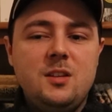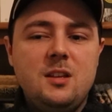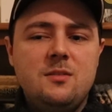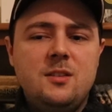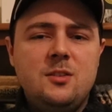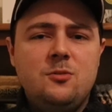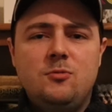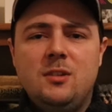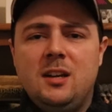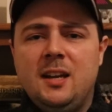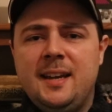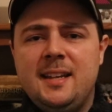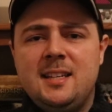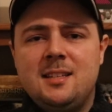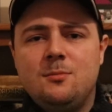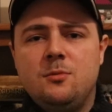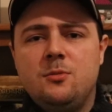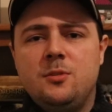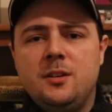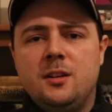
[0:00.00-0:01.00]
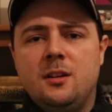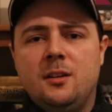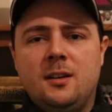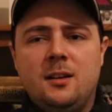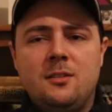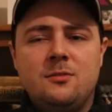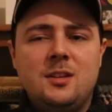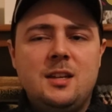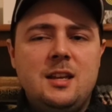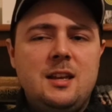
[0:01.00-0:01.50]
this relatable, you know,
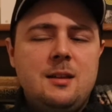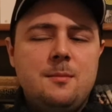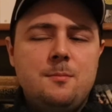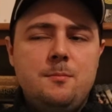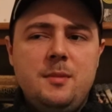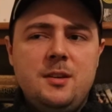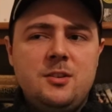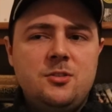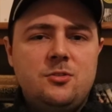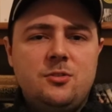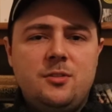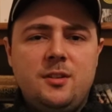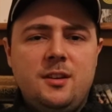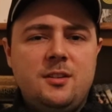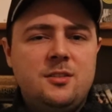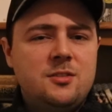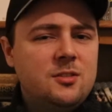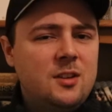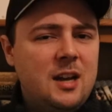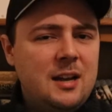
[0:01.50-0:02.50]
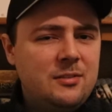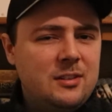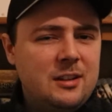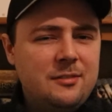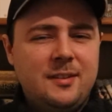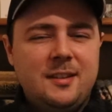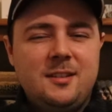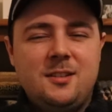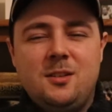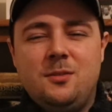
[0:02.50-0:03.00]
kind of mystery sci-fi
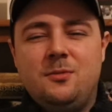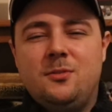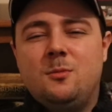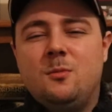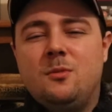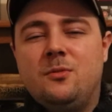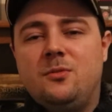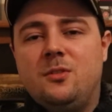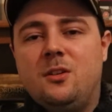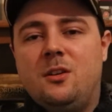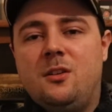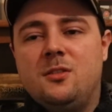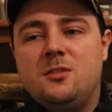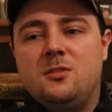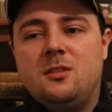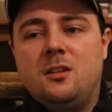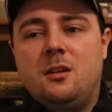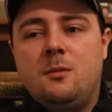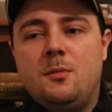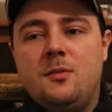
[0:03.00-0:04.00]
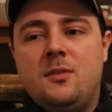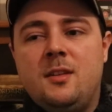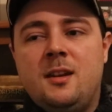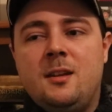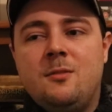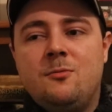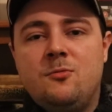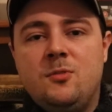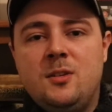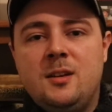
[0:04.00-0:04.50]
fantasy film at first, but then
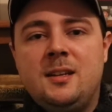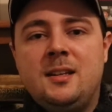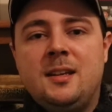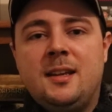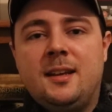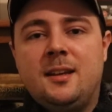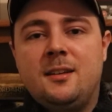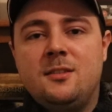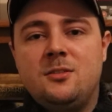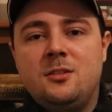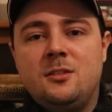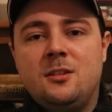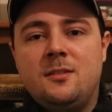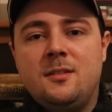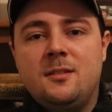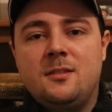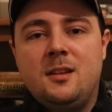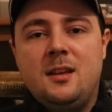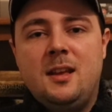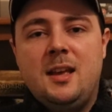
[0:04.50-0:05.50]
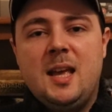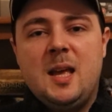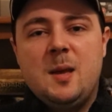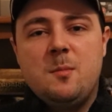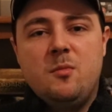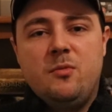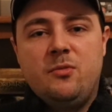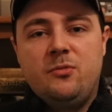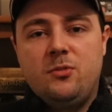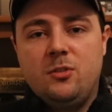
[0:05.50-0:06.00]
it really is, you know, this
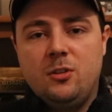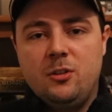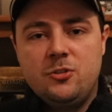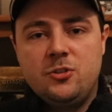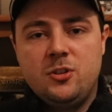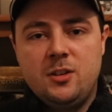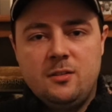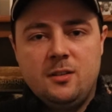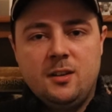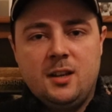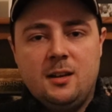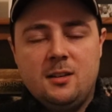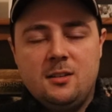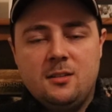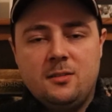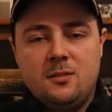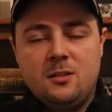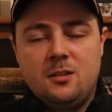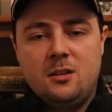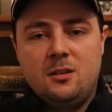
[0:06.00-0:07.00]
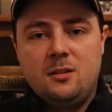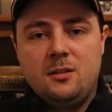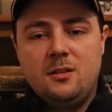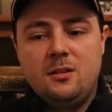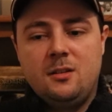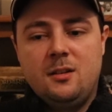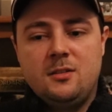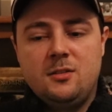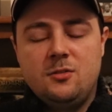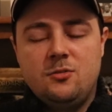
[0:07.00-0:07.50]
mythology that kind of
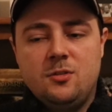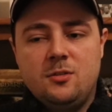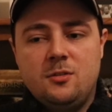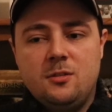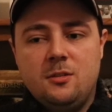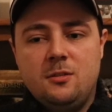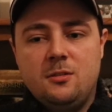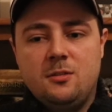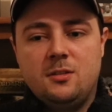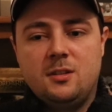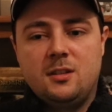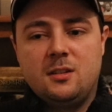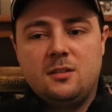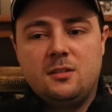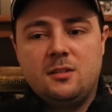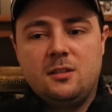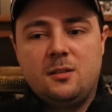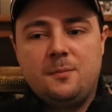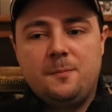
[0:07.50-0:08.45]
is introduced, and